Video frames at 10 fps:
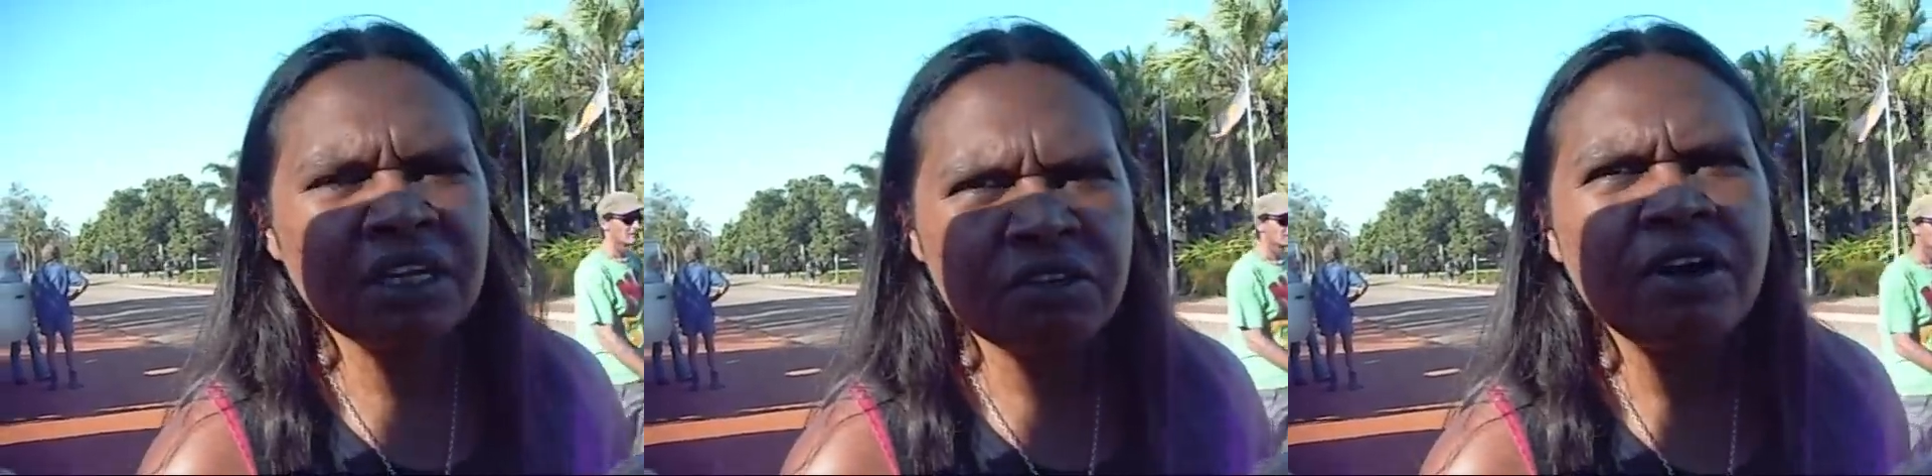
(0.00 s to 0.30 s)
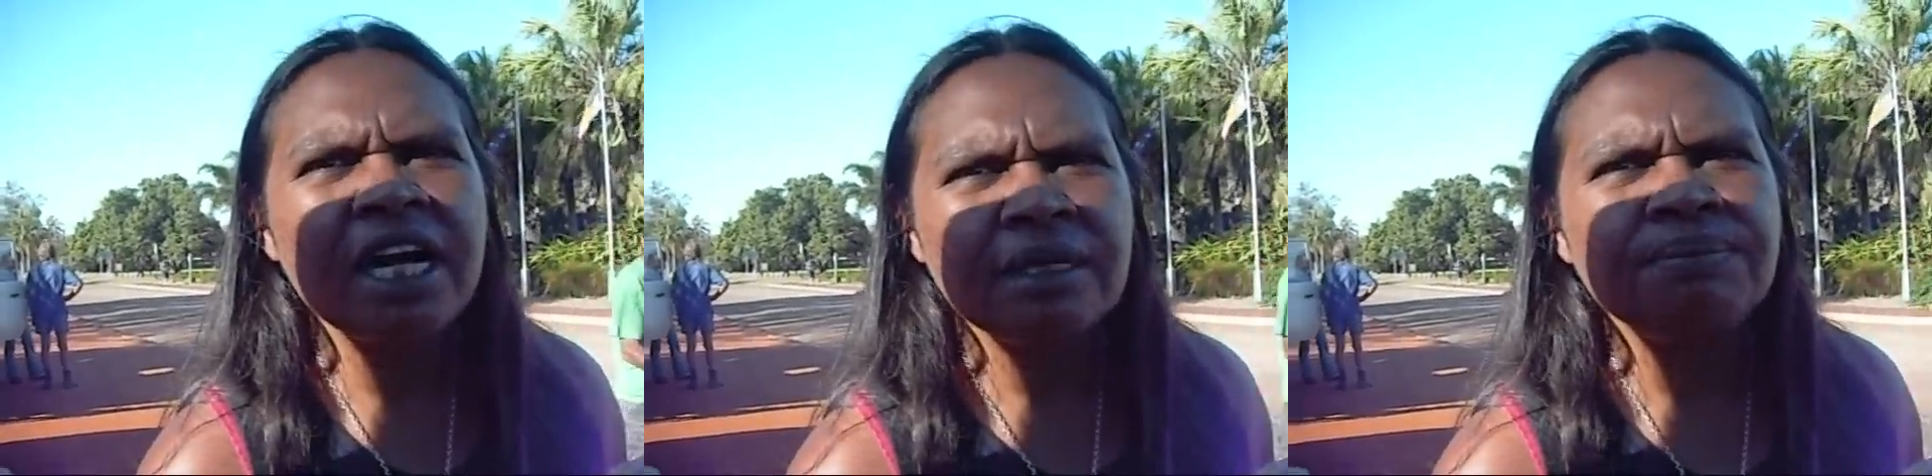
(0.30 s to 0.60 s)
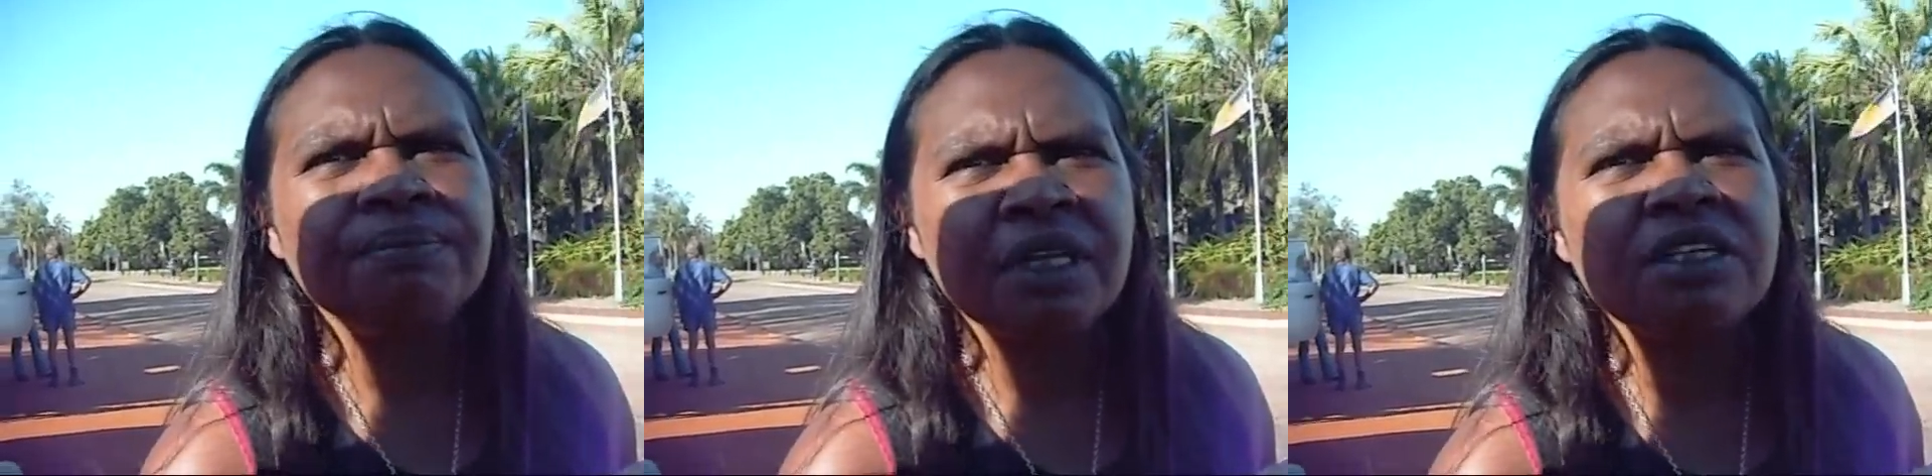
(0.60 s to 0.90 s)
That's
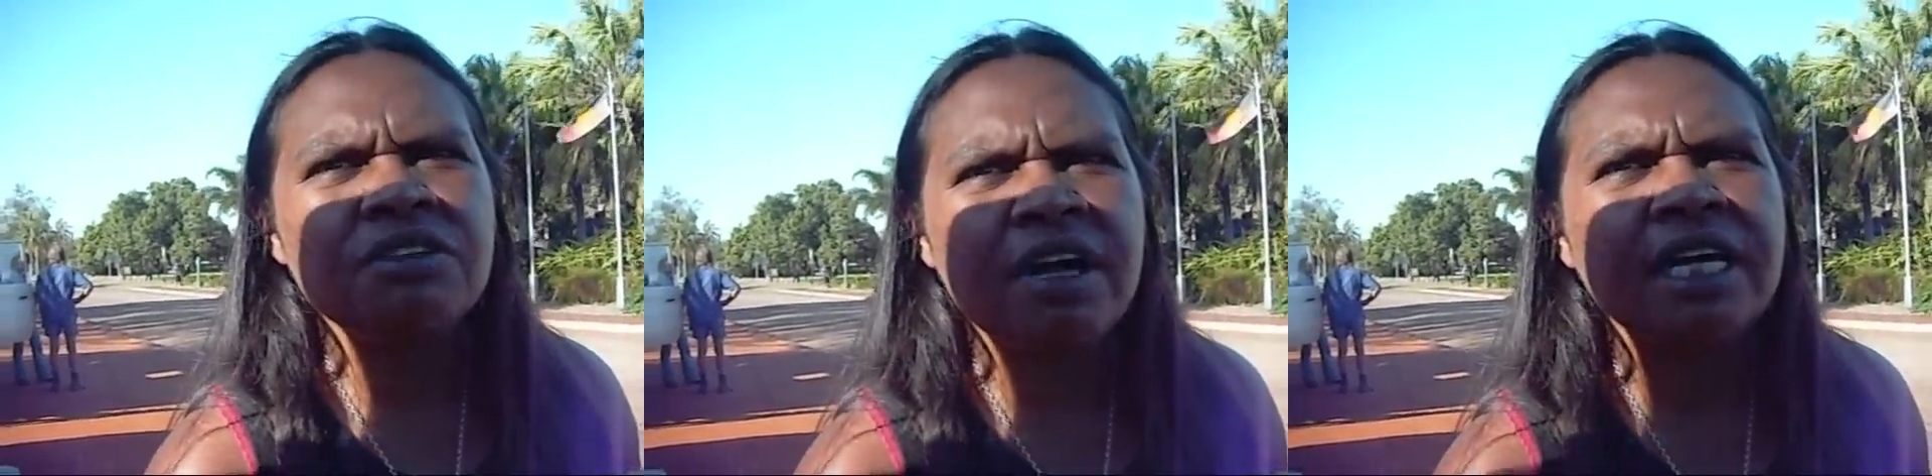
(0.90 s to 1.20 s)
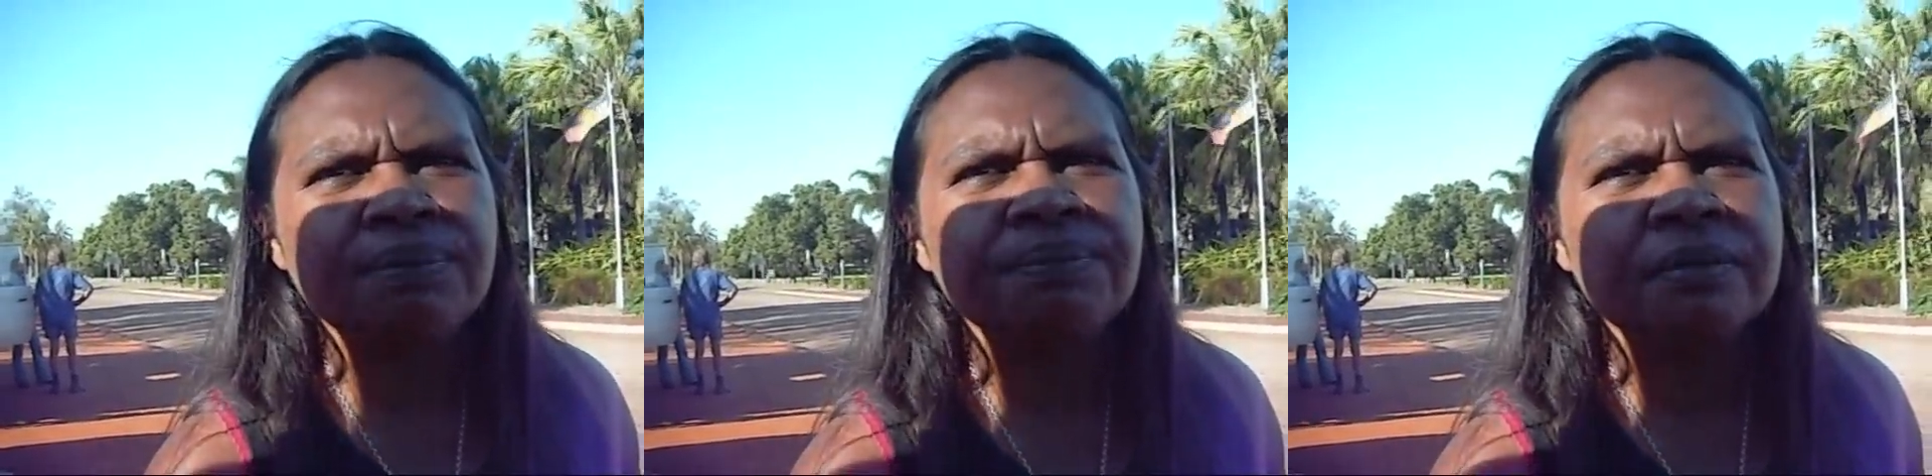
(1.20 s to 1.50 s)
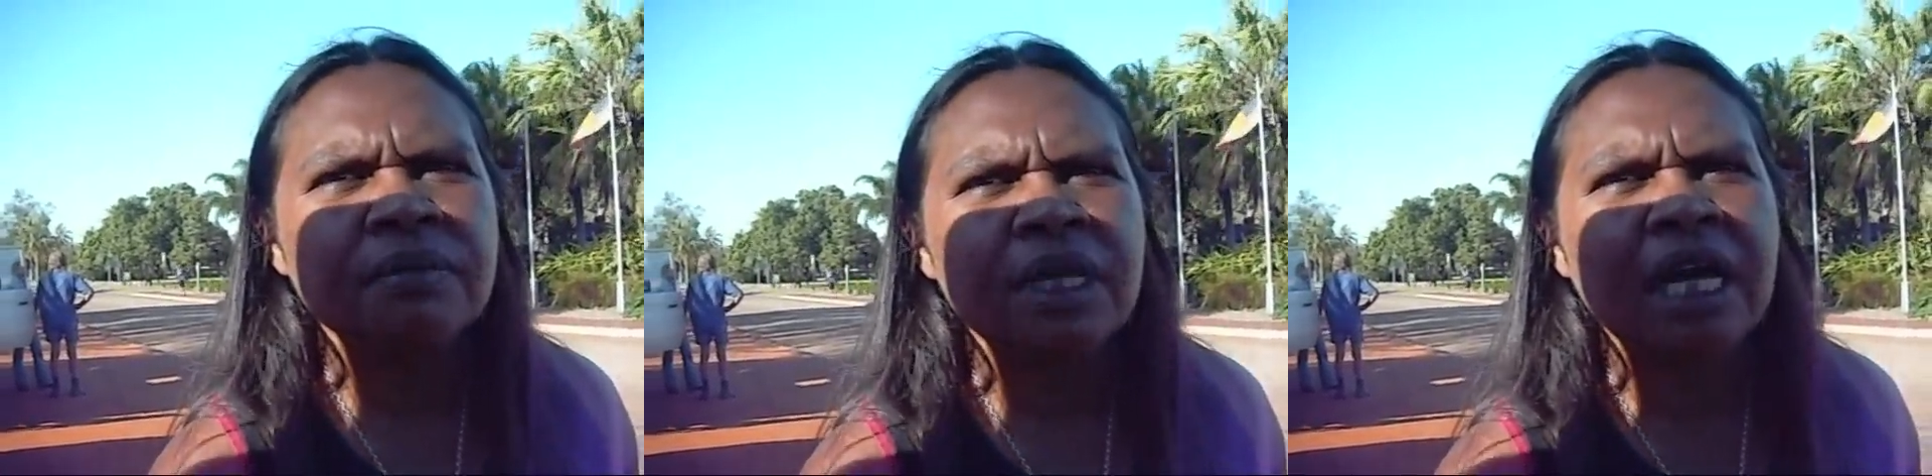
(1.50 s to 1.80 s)
right.
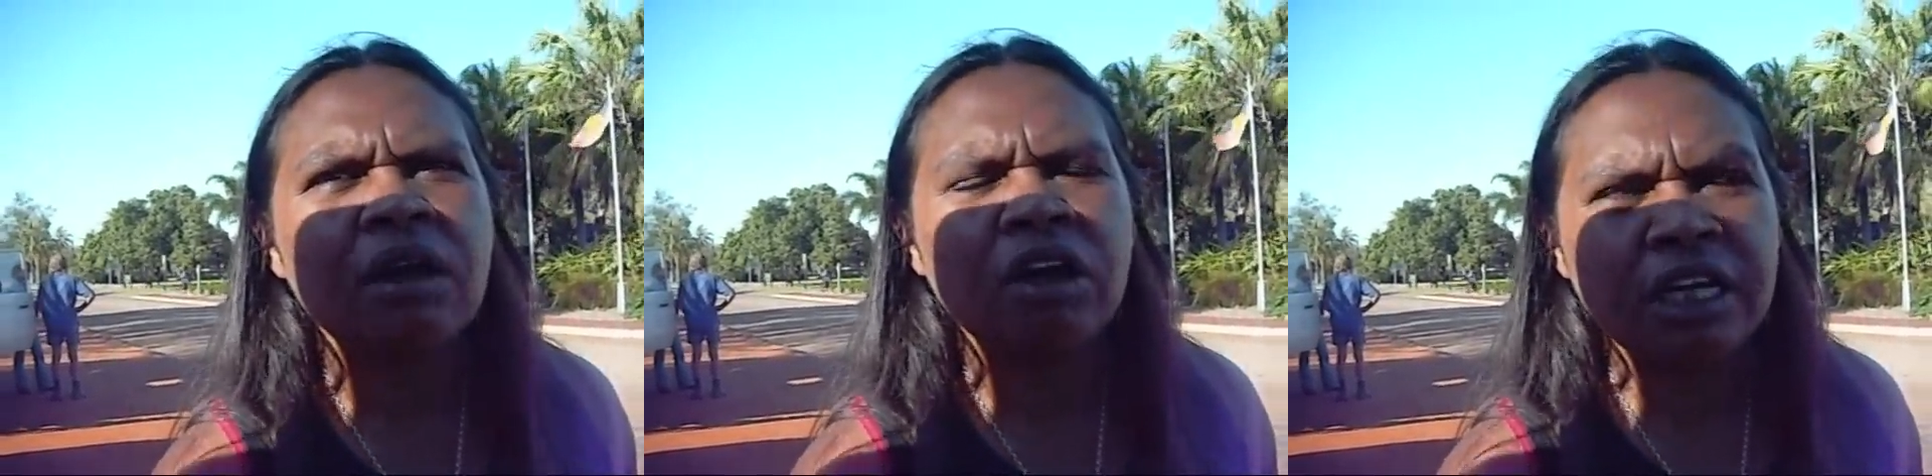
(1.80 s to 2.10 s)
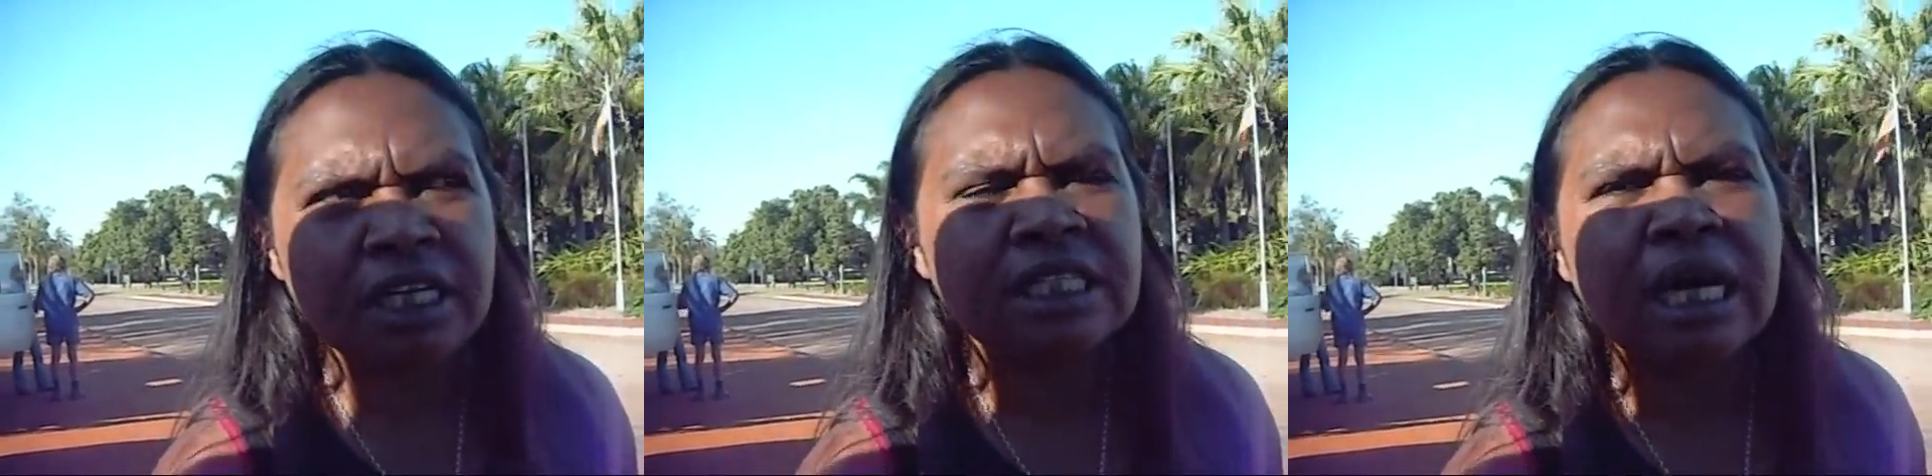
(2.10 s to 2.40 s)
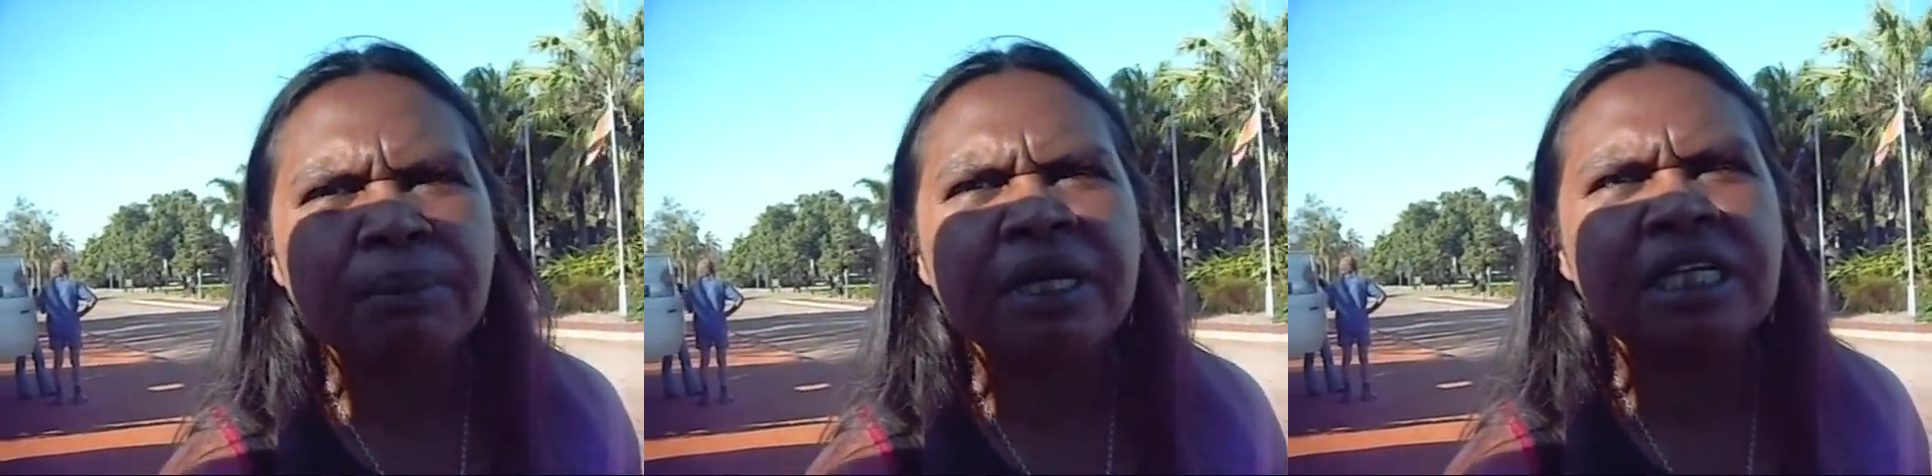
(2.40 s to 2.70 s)
And a lot of these
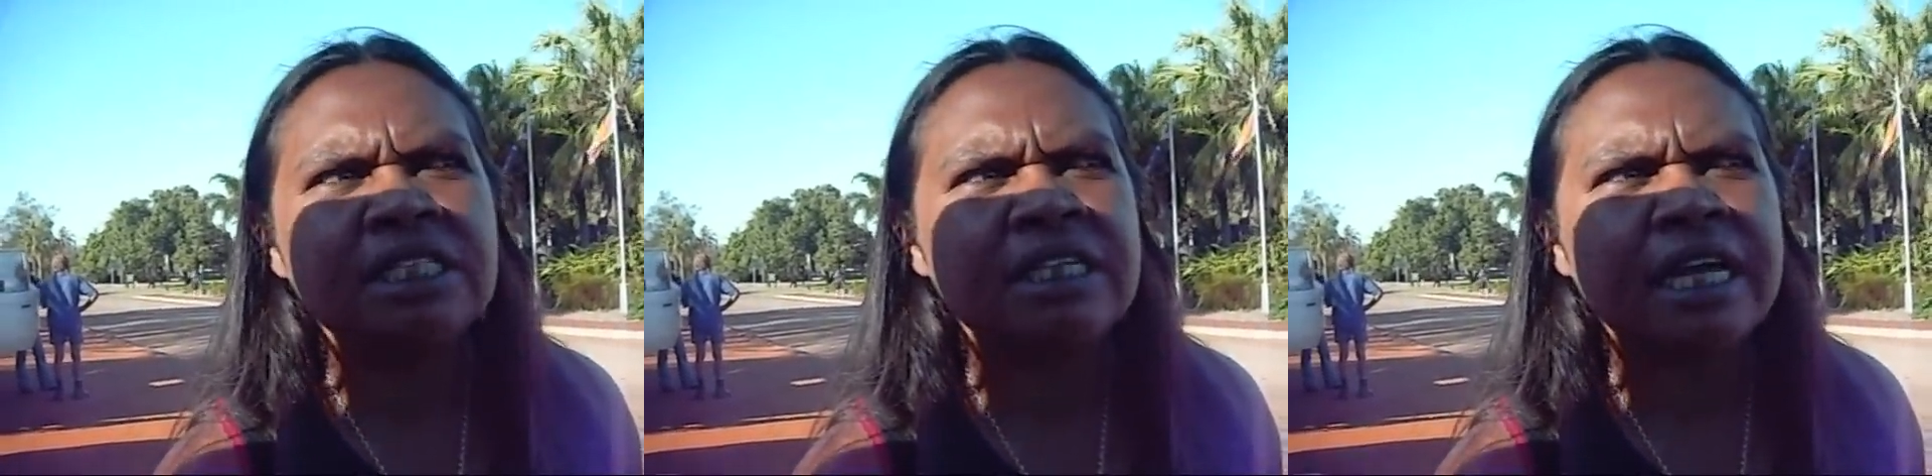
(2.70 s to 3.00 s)
companies,